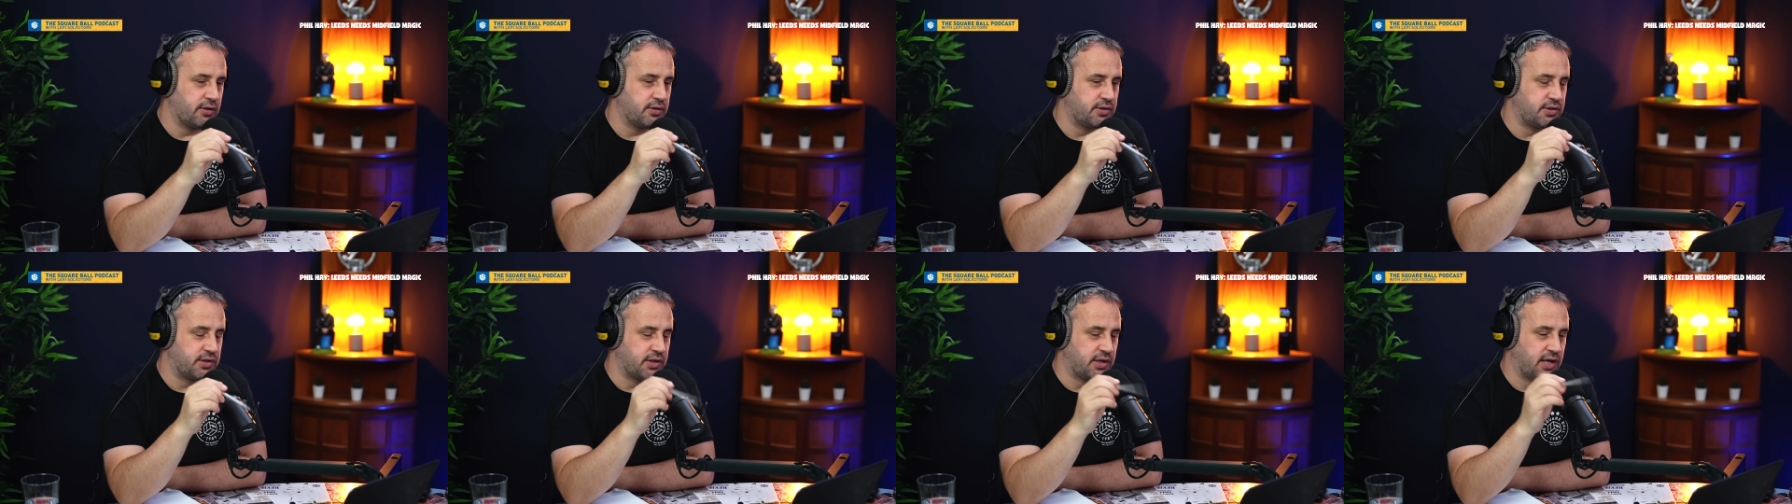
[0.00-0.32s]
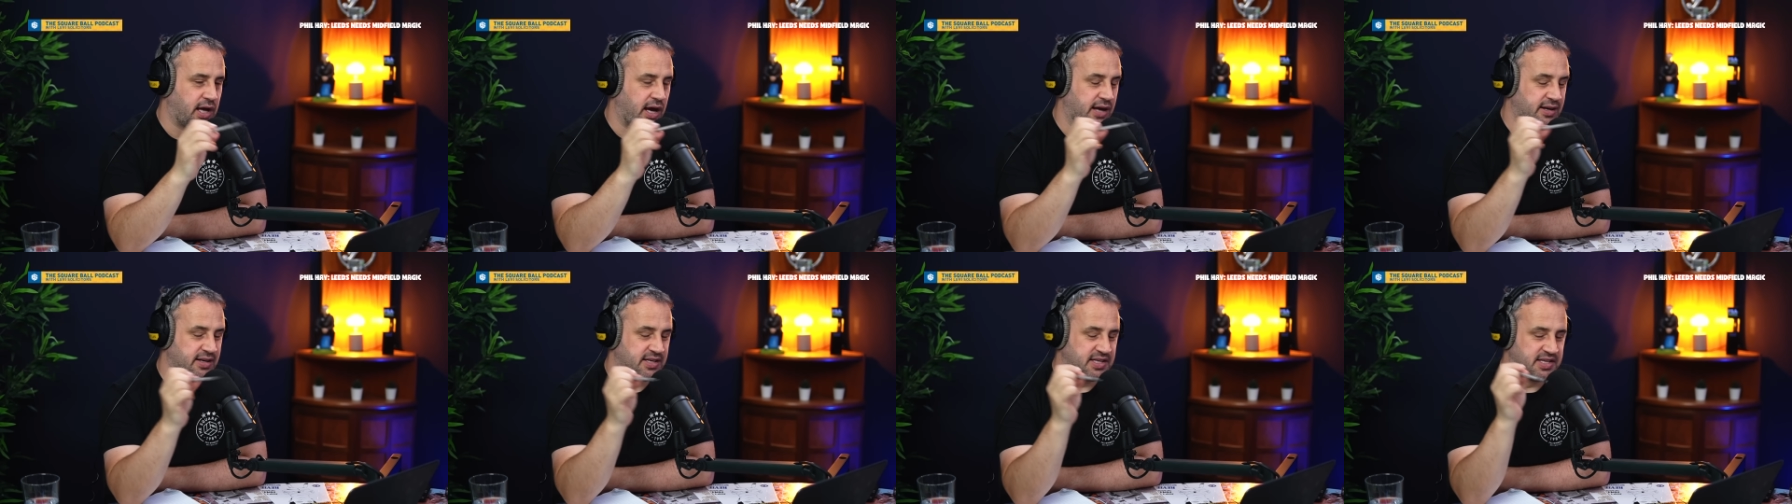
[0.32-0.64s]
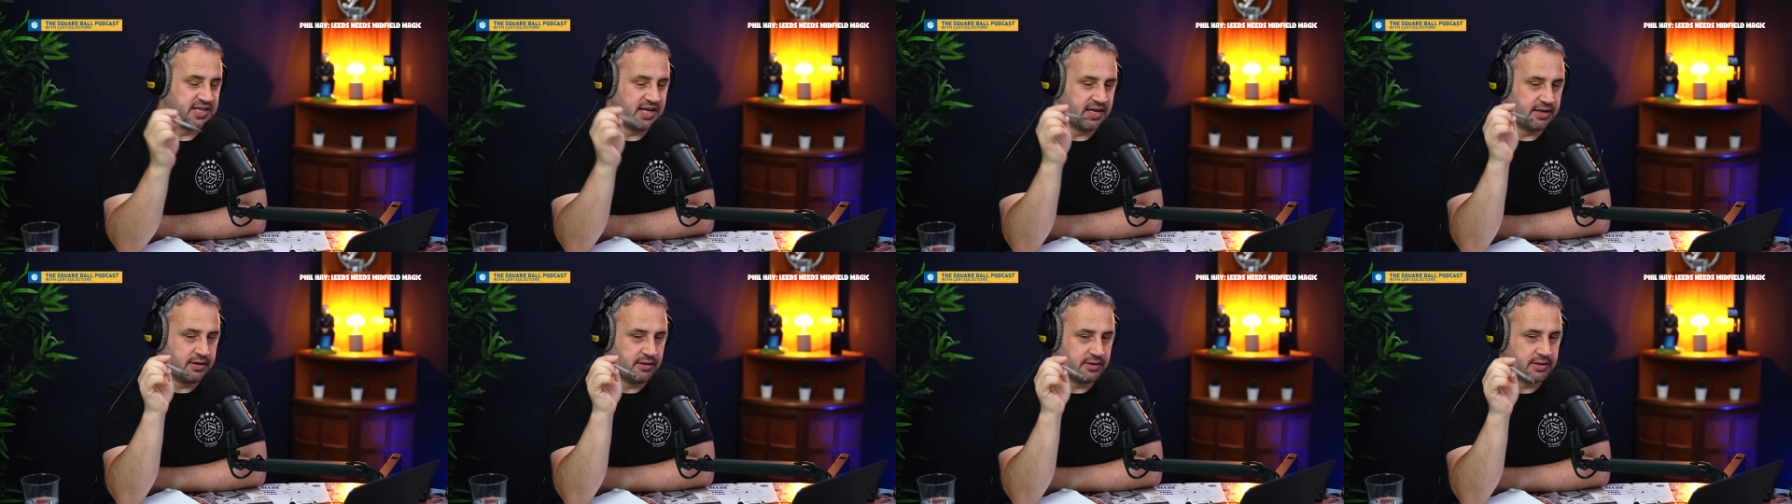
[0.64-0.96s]
to kind of
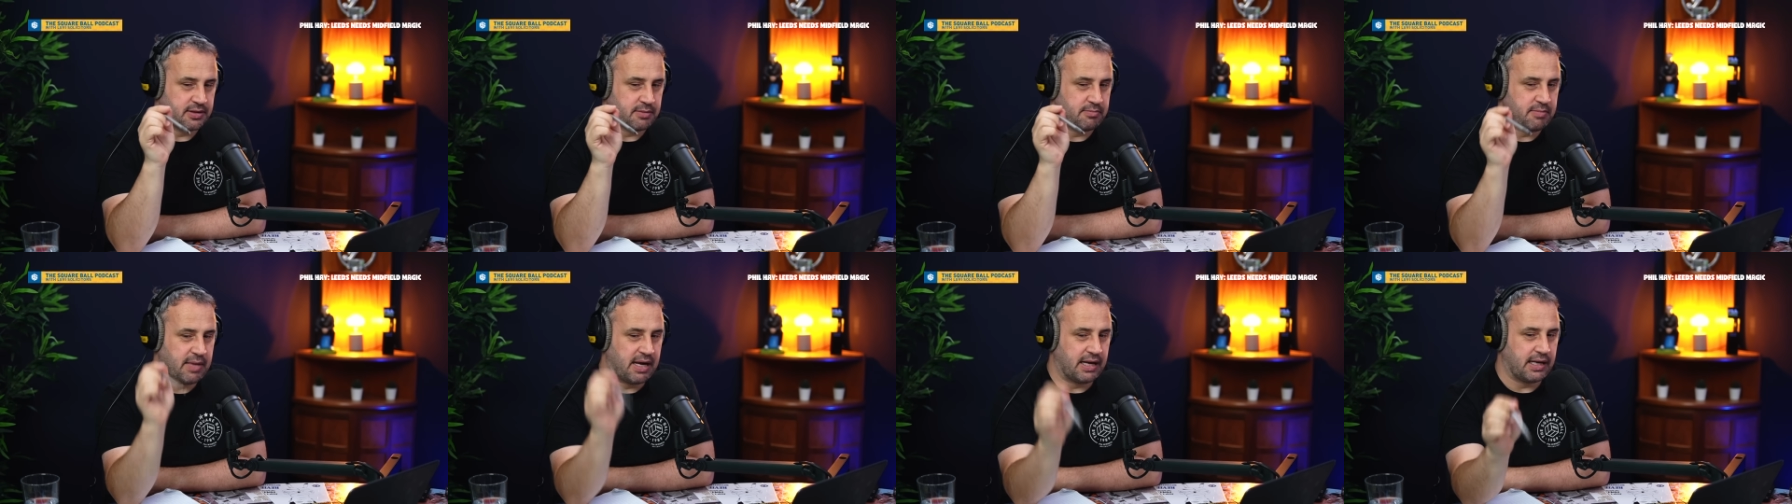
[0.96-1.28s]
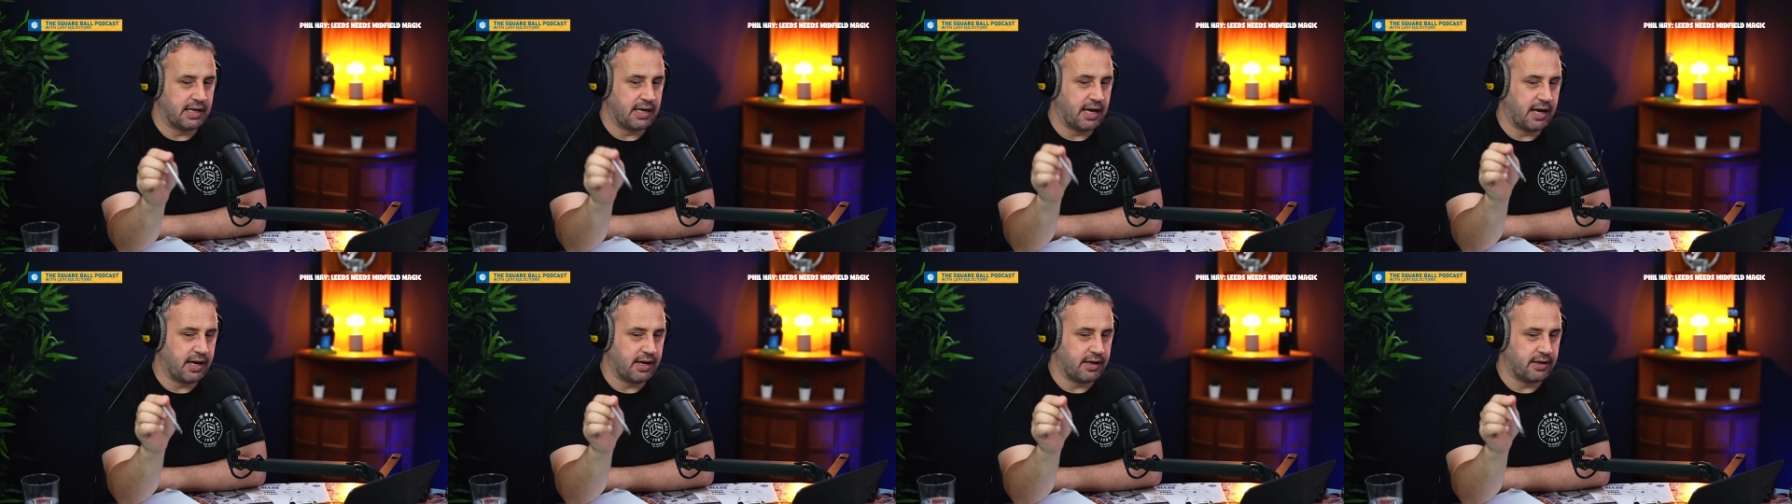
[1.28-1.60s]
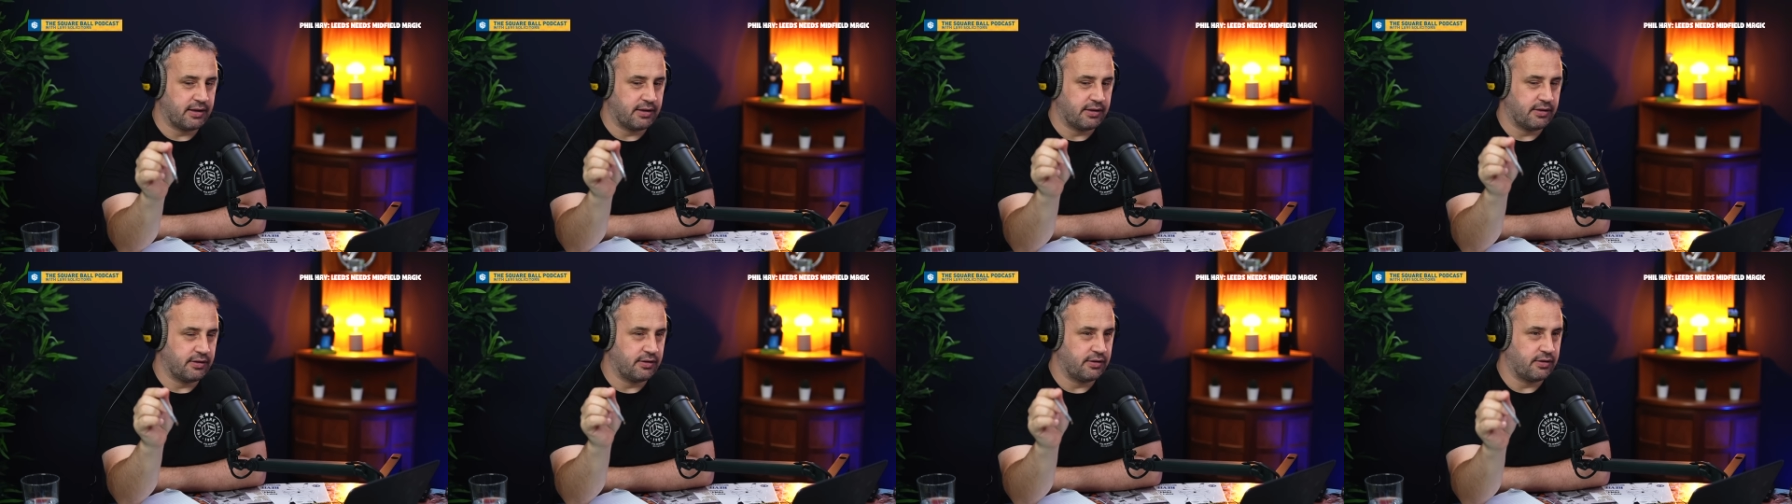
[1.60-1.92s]
signal to
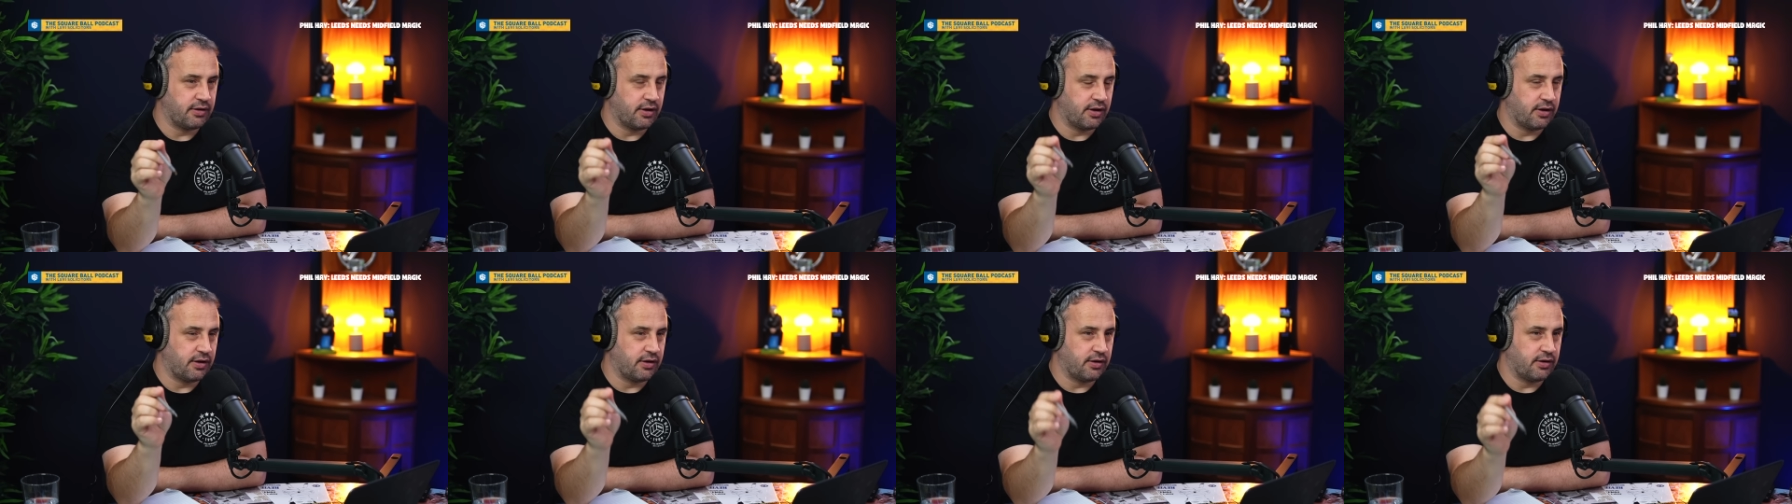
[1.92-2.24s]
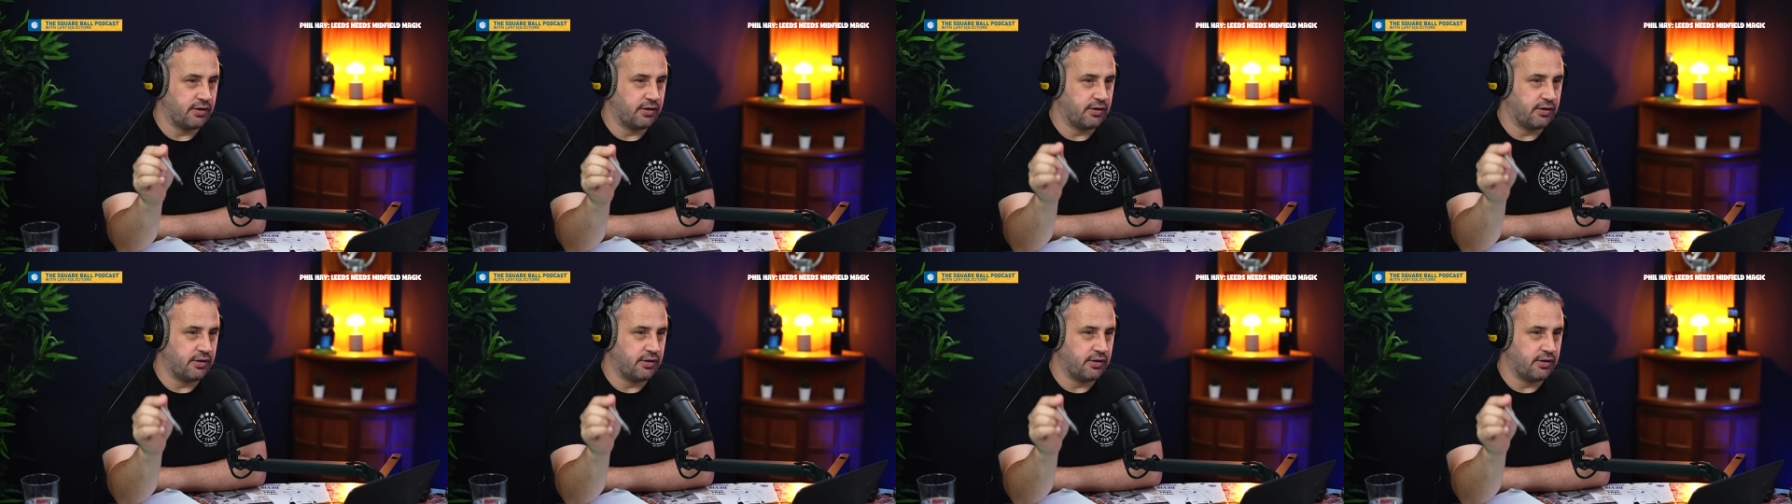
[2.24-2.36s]
Meslier that